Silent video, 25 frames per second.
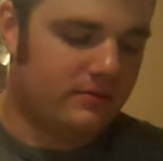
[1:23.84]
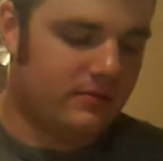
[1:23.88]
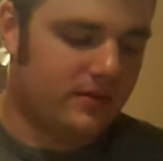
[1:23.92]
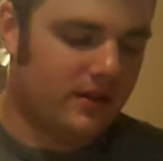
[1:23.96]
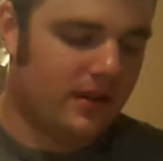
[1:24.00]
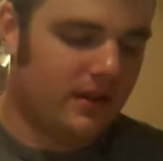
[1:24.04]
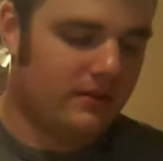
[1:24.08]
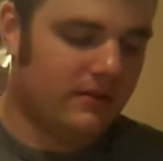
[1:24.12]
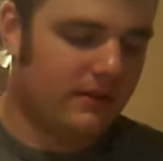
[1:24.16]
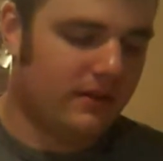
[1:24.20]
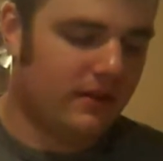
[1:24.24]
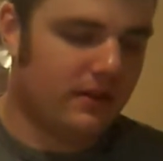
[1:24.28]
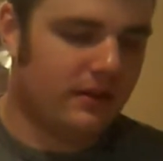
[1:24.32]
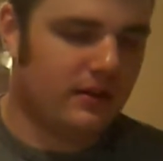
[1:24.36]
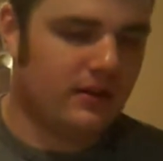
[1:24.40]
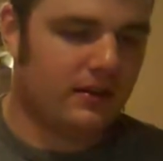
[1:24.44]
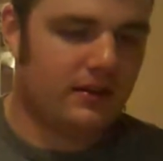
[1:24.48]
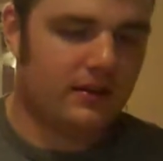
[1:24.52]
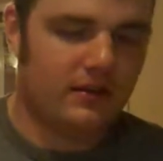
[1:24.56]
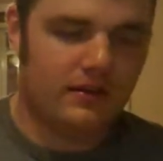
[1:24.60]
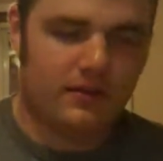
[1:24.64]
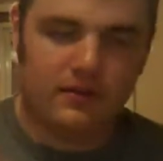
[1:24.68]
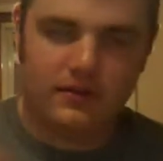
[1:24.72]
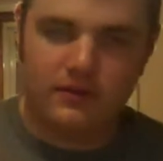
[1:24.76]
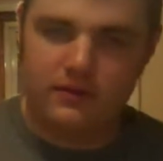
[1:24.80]
giving
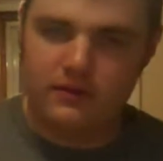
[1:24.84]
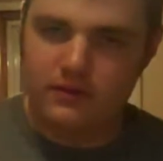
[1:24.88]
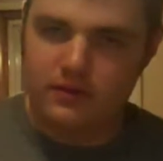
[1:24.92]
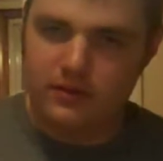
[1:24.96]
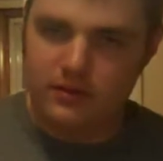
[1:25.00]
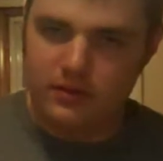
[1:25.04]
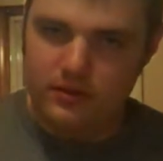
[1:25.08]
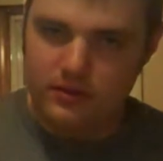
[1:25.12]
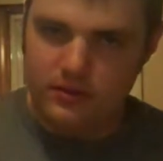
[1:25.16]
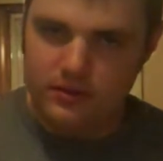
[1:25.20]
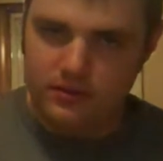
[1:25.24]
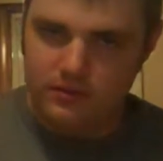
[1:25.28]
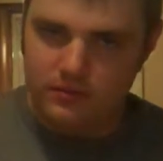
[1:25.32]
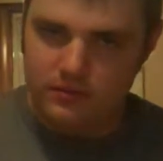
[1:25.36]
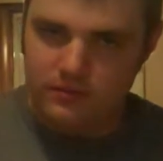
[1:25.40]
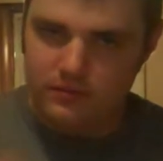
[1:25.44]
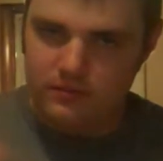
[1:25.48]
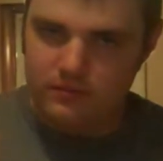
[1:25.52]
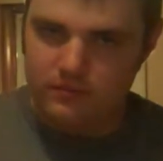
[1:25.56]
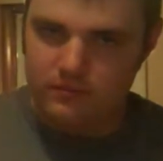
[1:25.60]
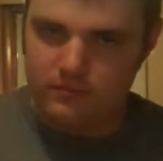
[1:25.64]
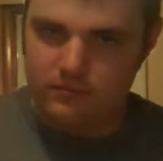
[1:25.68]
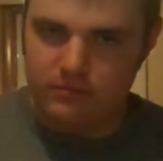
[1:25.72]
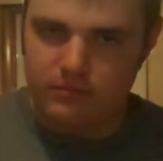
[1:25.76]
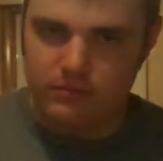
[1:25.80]

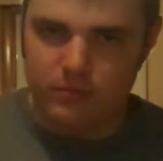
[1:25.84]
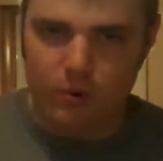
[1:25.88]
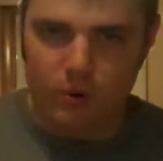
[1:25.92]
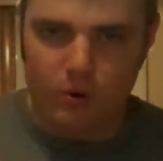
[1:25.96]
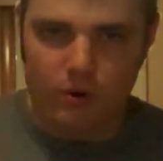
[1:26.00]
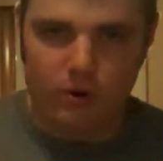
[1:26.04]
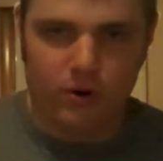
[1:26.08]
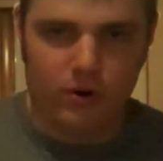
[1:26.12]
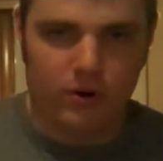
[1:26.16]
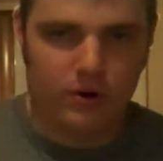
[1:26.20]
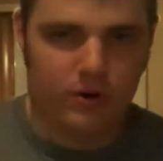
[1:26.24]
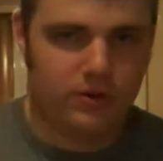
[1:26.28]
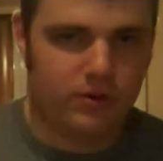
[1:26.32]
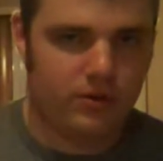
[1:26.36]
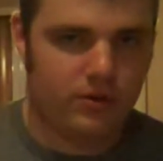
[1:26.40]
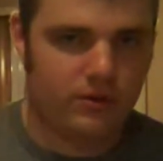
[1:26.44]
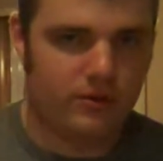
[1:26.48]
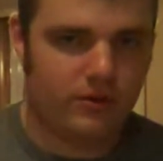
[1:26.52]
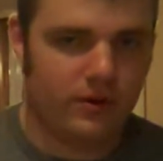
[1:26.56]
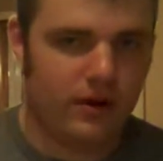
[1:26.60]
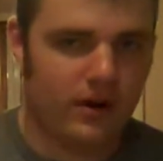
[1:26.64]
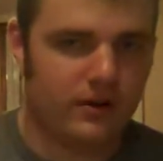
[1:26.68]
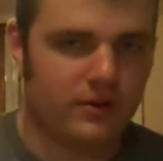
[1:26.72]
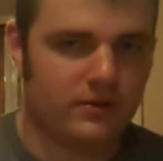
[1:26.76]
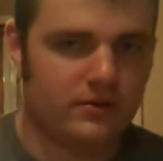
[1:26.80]
more
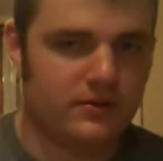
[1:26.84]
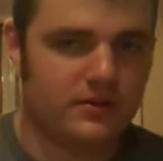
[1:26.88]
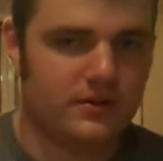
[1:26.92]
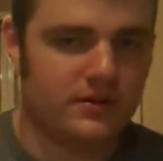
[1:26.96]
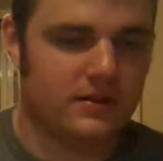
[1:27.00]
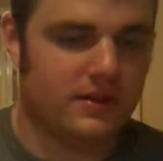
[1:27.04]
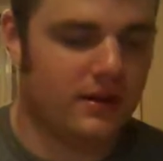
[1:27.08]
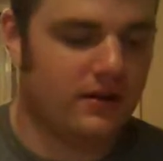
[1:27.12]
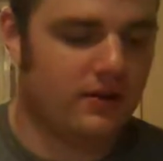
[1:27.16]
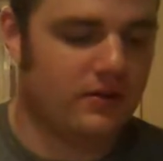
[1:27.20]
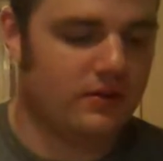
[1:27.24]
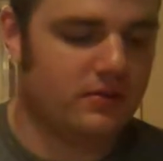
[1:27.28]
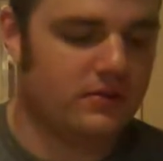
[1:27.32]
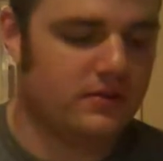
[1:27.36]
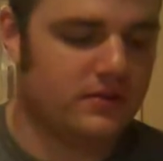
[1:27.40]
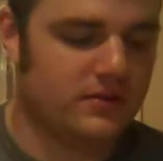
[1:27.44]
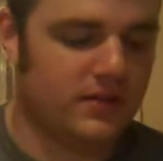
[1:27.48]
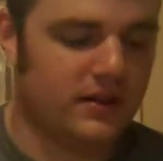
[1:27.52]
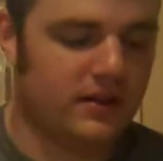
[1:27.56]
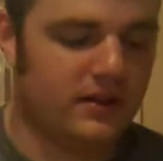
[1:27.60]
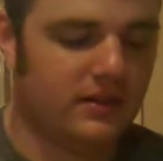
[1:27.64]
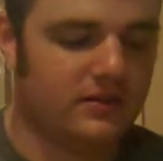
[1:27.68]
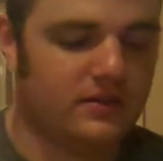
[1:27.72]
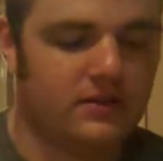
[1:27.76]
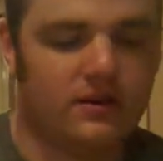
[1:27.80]
throughout to those
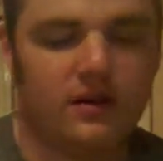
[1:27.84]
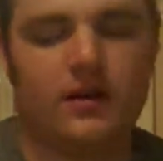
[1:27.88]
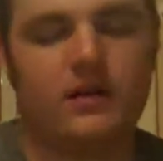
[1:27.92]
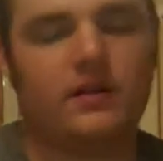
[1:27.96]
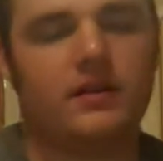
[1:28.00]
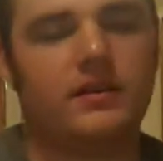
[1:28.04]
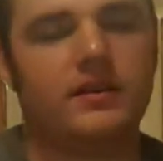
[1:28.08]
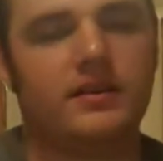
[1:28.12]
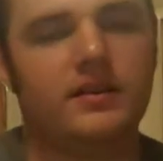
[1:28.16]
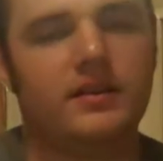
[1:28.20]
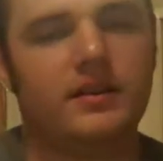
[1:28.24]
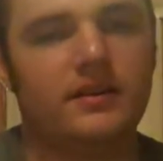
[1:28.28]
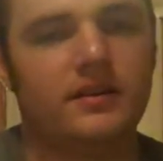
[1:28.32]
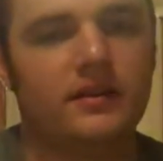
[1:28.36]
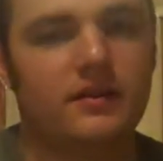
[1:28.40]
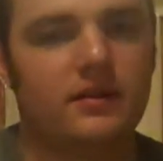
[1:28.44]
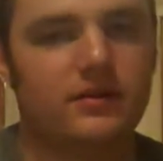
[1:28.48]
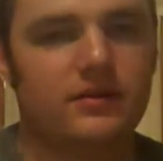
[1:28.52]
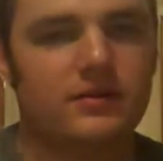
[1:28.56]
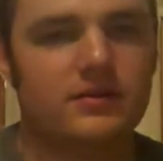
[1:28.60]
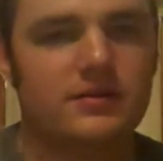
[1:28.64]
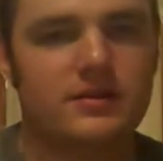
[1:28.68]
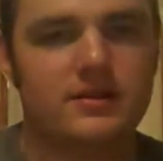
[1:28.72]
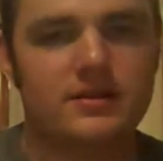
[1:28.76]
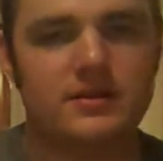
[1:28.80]
chocolatey
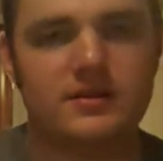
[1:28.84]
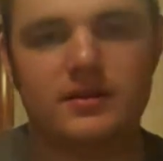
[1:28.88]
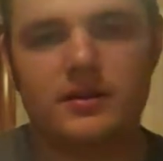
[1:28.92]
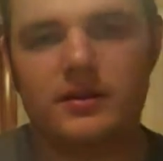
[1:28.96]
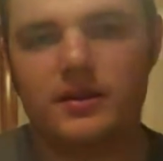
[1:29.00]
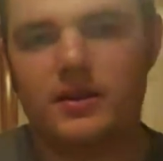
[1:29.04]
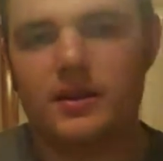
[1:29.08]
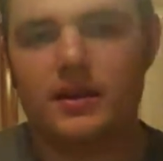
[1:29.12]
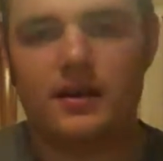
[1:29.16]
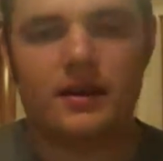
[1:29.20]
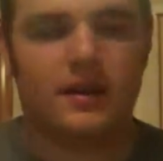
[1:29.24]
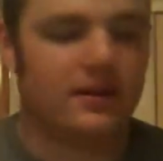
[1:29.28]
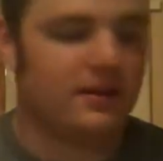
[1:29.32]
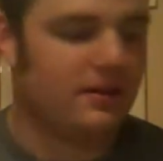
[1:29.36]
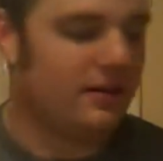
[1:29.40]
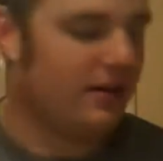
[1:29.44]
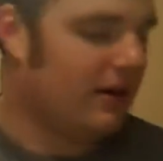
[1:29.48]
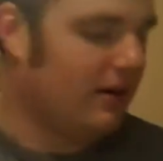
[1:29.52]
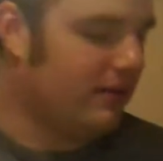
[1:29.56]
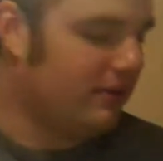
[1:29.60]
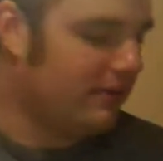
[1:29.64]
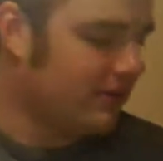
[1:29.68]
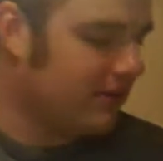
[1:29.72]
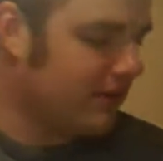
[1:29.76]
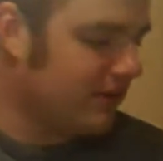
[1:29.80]
notes,
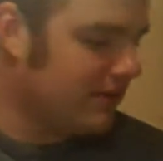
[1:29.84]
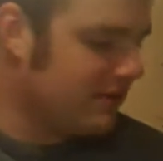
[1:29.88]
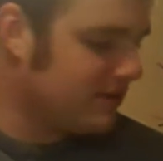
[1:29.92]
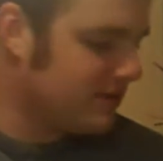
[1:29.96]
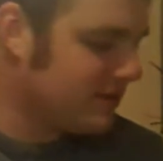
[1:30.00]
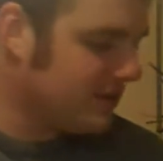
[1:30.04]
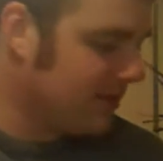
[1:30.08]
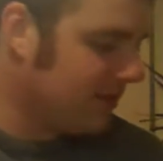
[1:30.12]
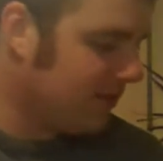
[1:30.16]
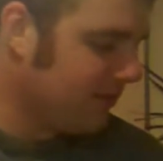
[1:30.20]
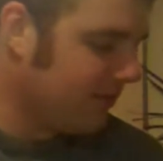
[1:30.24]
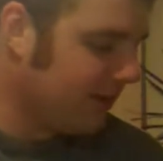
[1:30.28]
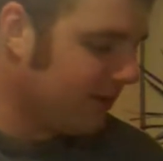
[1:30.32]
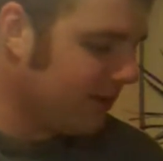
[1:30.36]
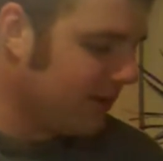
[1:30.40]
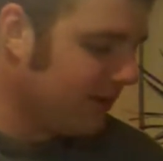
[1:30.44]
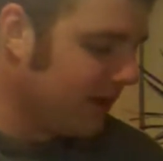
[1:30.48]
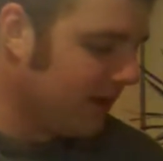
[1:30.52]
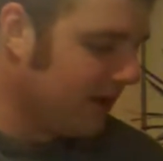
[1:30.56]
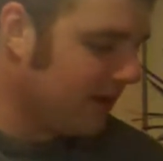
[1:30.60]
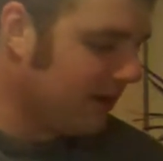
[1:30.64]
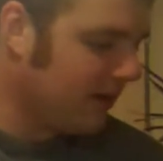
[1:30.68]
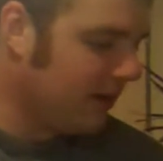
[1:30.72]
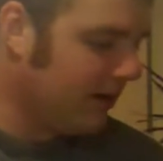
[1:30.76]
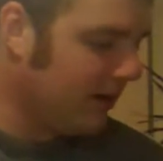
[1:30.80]
coffee notes, stuff like
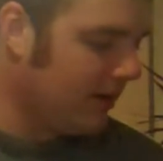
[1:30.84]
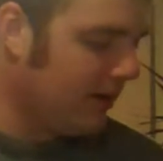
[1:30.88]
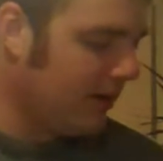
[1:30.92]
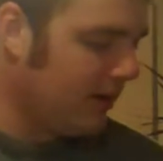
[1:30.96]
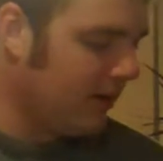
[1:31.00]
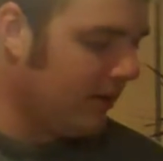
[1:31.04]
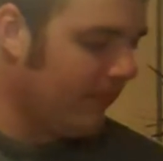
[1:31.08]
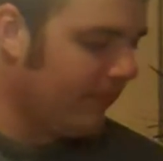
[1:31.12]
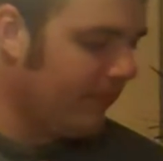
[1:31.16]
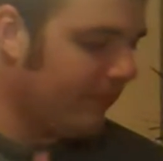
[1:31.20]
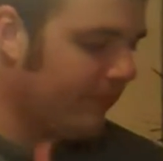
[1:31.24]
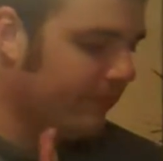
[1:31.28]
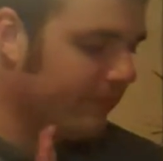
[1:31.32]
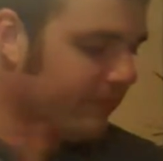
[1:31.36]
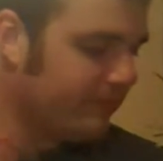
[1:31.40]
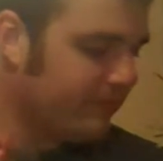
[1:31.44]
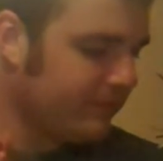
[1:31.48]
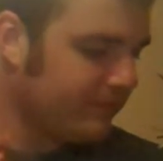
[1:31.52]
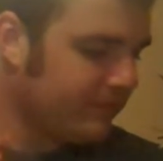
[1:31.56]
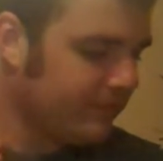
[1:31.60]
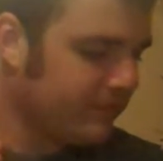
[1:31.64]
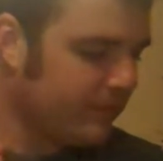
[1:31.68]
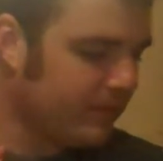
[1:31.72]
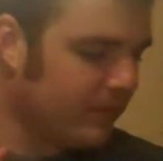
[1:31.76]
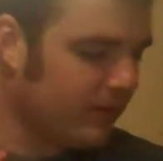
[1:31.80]
that.
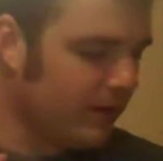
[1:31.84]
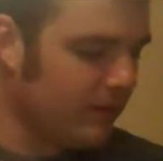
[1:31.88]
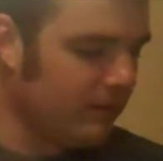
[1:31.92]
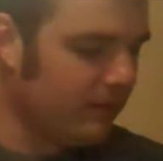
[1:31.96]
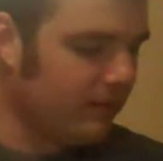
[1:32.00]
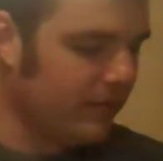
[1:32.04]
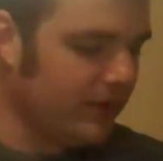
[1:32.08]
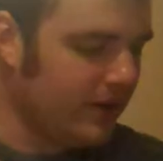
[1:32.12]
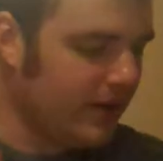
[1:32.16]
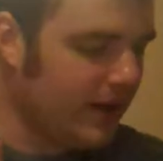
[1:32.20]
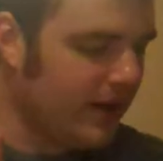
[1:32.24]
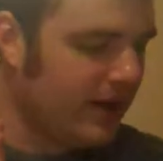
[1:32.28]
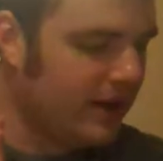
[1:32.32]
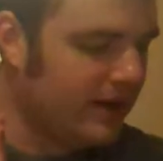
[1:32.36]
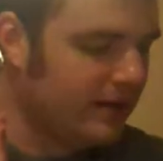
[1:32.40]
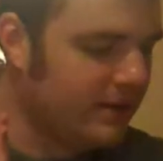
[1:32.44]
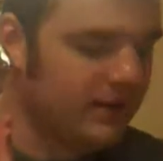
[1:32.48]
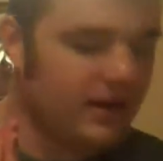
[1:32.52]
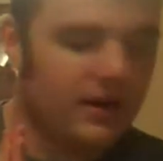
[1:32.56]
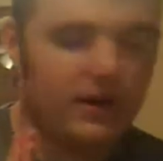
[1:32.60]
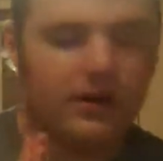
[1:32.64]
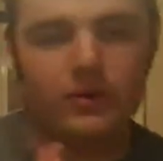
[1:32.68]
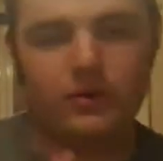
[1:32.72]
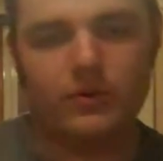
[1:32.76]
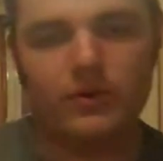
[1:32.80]
But yeah,
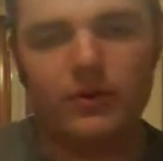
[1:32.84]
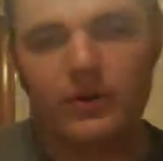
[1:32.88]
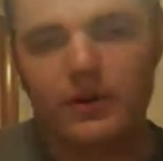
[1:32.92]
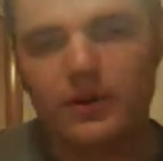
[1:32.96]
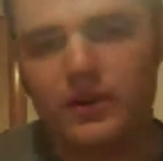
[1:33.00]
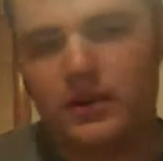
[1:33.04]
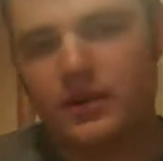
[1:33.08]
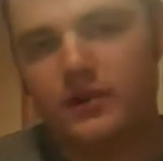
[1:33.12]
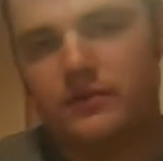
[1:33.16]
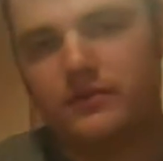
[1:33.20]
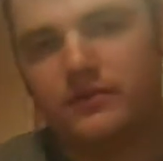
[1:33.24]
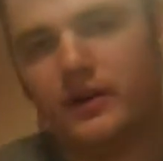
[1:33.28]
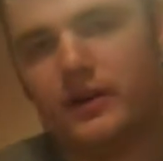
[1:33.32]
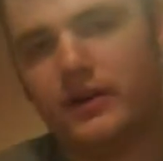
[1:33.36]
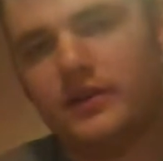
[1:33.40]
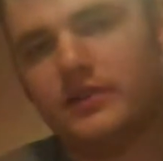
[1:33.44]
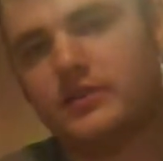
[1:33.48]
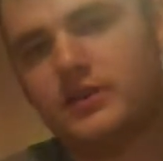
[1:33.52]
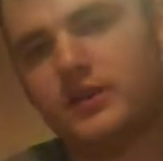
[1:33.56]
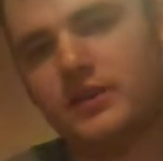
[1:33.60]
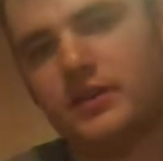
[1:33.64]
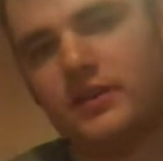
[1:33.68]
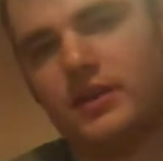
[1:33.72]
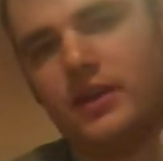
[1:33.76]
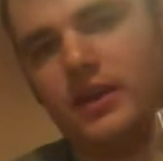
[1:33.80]
no, very
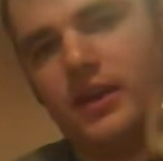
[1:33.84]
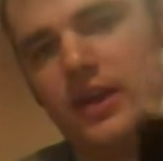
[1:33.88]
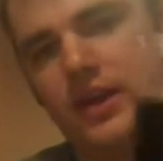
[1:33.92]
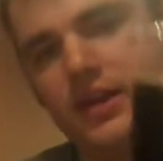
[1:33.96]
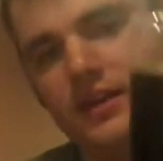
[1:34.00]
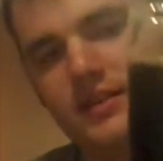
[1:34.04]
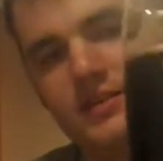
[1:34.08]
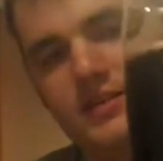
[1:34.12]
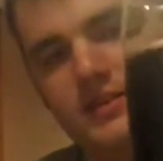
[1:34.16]
dark. You can't